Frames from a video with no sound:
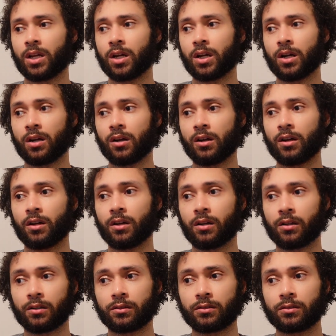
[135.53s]

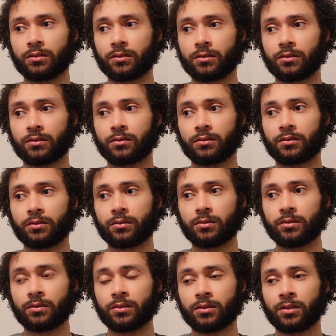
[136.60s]

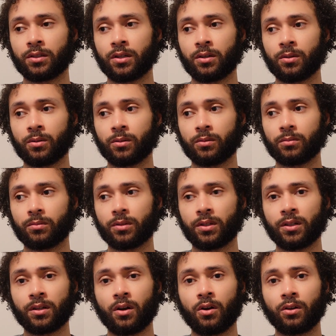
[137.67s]
you know,
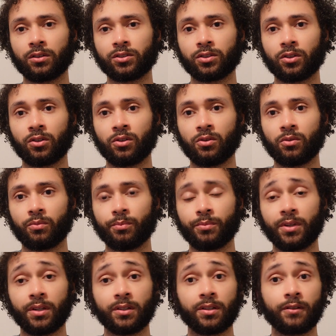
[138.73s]
and also
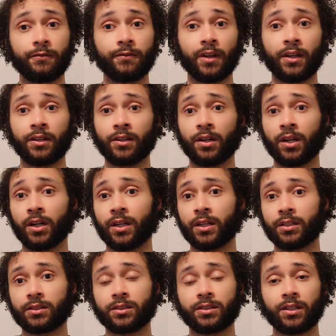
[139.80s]
be a defender,
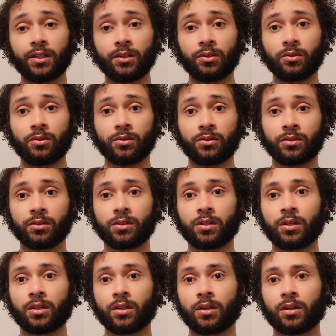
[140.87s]
get steals.
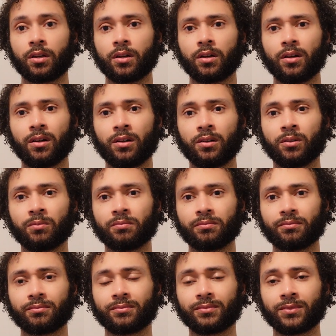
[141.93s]

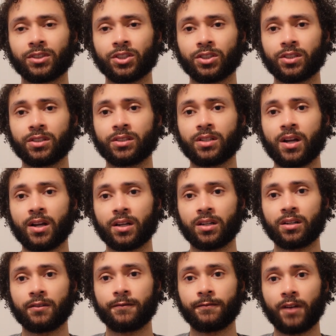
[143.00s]
You're just not going
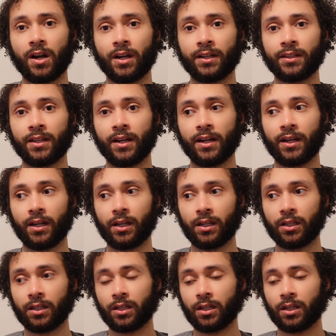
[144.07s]
to find that